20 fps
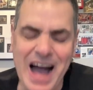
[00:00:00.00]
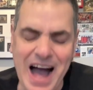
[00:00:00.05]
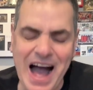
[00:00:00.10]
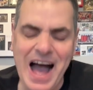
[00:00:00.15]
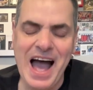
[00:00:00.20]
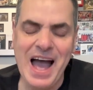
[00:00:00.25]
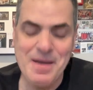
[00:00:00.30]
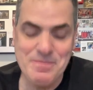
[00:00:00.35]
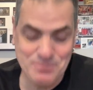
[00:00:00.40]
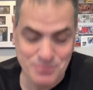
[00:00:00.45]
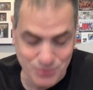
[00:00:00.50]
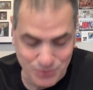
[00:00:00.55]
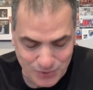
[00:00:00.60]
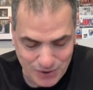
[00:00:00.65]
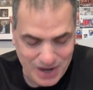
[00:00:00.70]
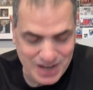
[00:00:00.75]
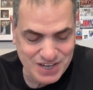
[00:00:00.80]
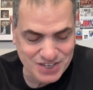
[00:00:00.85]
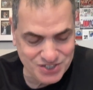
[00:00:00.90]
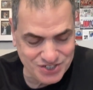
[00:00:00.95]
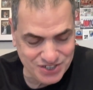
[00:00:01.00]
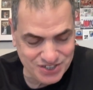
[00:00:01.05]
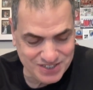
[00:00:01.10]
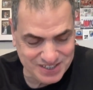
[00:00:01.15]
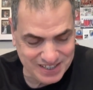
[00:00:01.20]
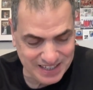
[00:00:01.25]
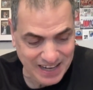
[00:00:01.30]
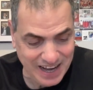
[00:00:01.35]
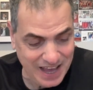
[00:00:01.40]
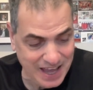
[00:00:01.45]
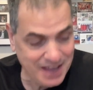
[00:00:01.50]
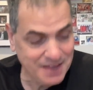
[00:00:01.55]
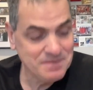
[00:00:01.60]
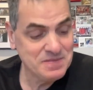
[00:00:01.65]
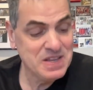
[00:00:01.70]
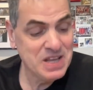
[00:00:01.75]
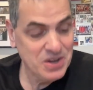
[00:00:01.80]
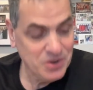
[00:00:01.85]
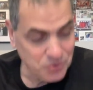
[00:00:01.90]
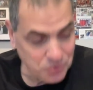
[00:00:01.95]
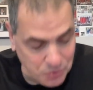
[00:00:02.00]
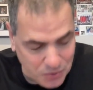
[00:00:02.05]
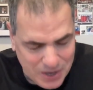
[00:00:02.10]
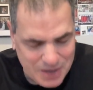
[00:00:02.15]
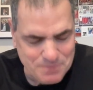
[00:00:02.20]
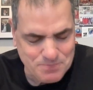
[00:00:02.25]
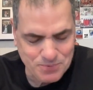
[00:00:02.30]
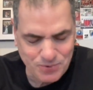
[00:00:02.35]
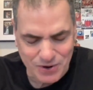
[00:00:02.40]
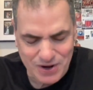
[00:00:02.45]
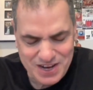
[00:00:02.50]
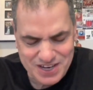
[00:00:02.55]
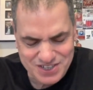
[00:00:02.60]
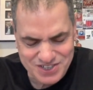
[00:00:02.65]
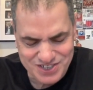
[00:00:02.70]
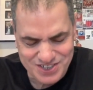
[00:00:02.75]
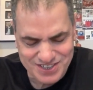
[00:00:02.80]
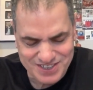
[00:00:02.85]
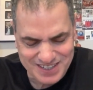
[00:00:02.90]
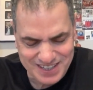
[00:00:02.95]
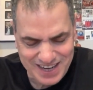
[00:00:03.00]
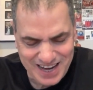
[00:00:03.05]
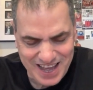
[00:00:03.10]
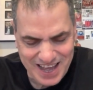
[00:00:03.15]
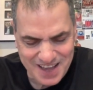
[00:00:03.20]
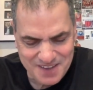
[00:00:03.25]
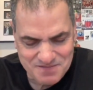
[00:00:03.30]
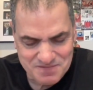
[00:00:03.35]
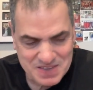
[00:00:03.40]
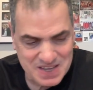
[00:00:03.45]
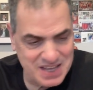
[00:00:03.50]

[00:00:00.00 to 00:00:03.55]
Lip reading: I praise you today. We praise you today.